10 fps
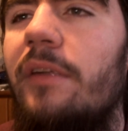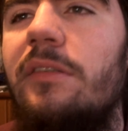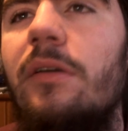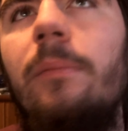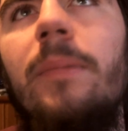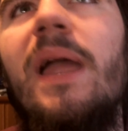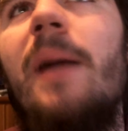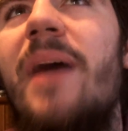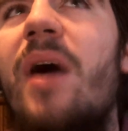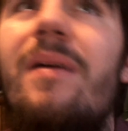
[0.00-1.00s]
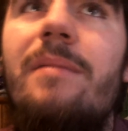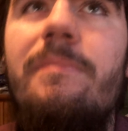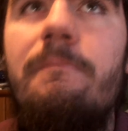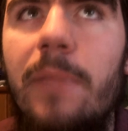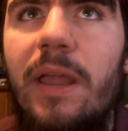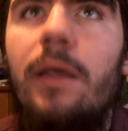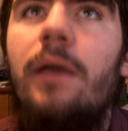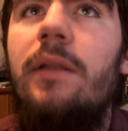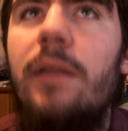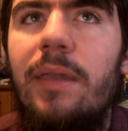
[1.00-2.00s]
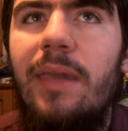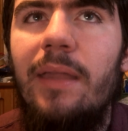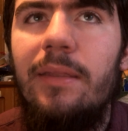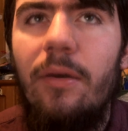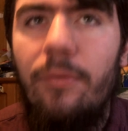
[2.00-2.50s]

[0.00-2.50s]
took me about a minute to get the